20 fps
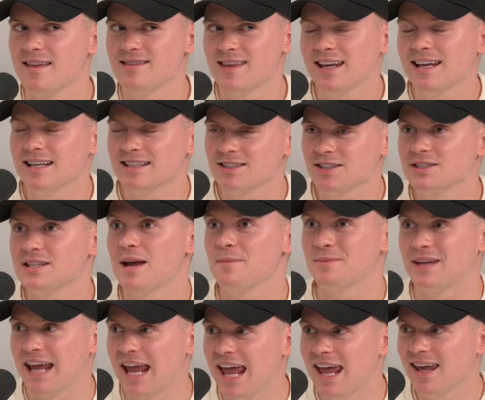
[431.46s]
I think it's because
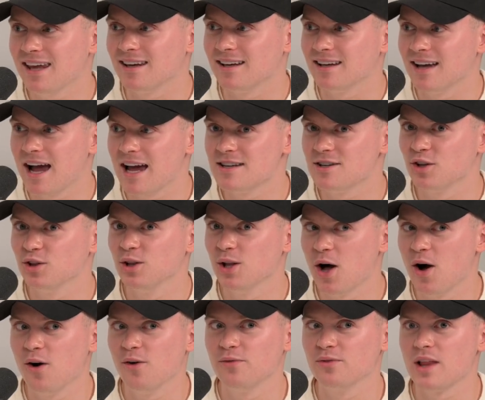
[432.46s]
I'm gay, and a
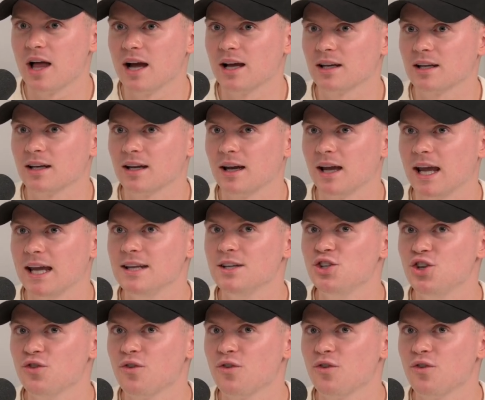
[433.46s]
lot of like in